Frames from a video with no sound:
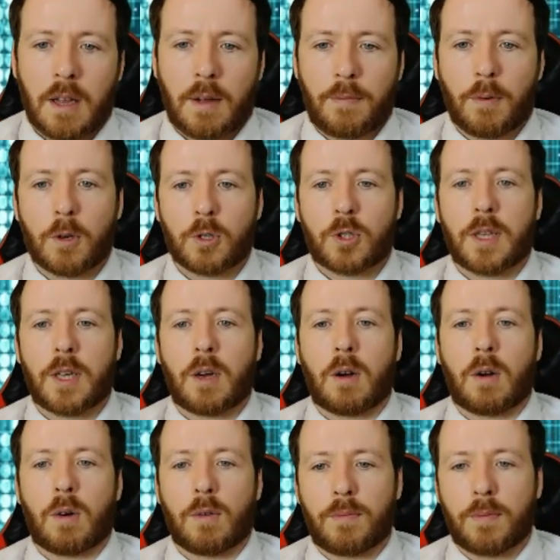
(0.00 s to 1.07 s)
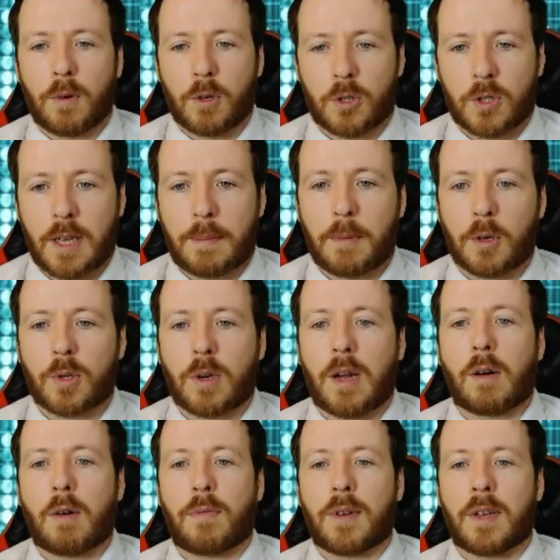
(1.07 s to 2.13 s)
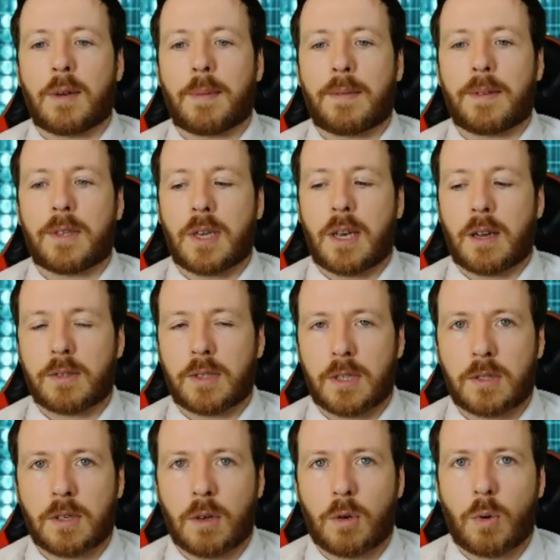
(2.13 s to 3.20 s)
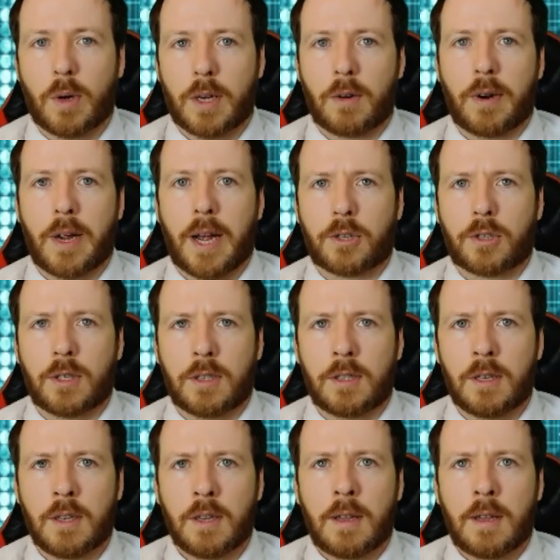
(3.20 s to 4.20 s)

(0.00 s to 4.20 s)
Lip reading: Unfortunately or unfortunately, I'm not sure how I feel about this yet because it's so quick a reaction.